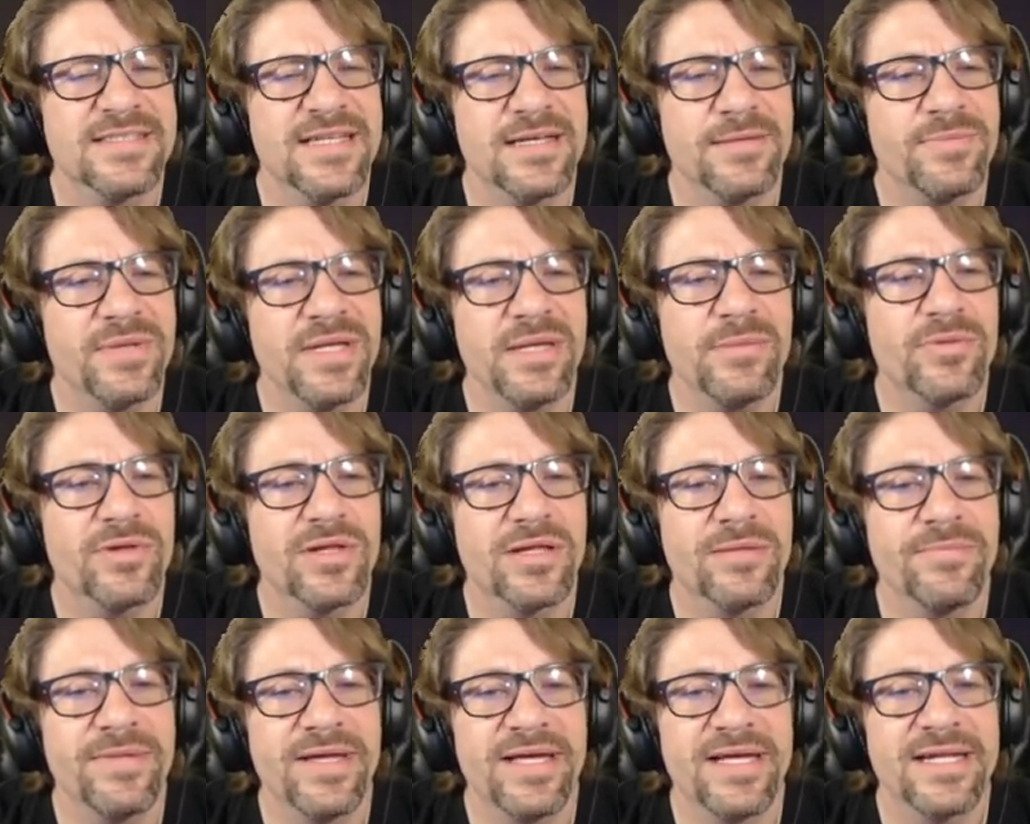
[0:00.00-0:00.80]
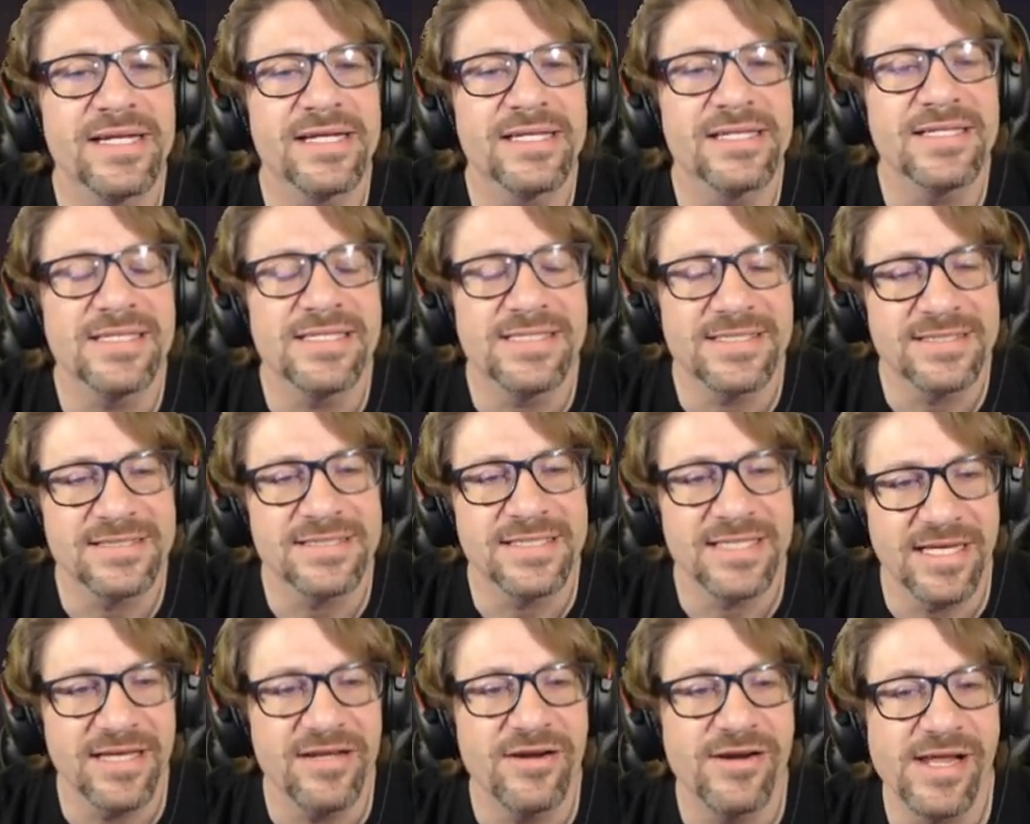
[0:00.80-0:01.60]
not people I'm mad at, it's
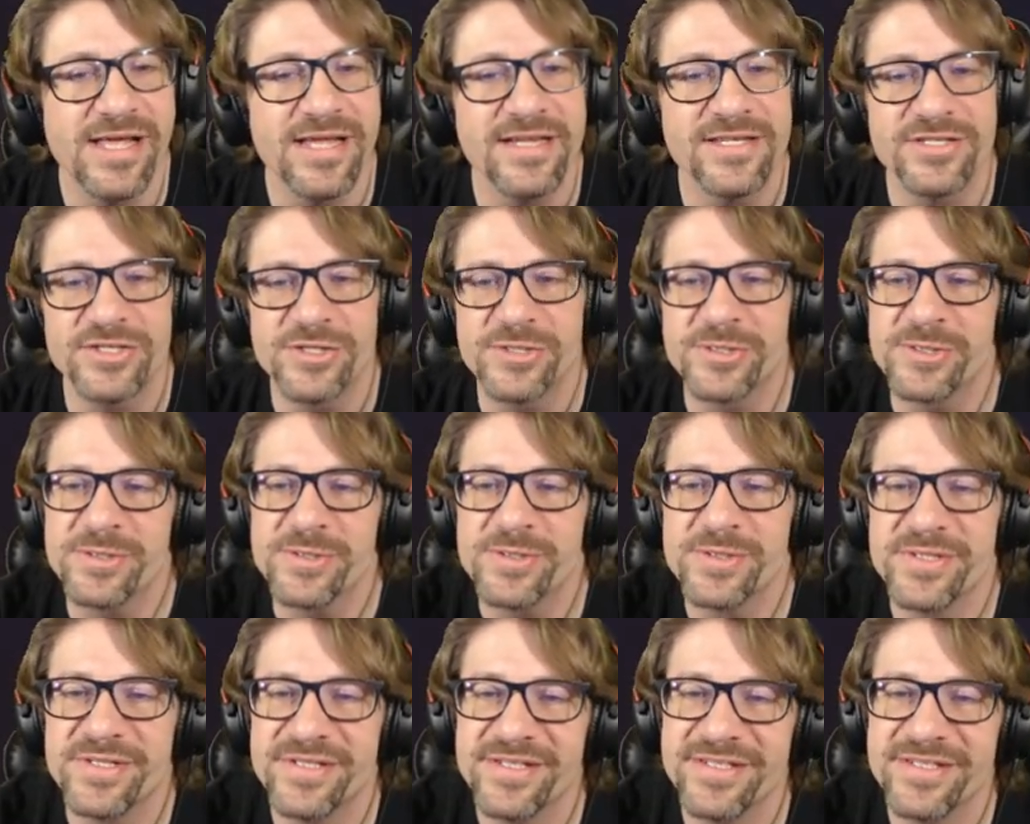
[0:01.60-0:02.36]
the internet in general.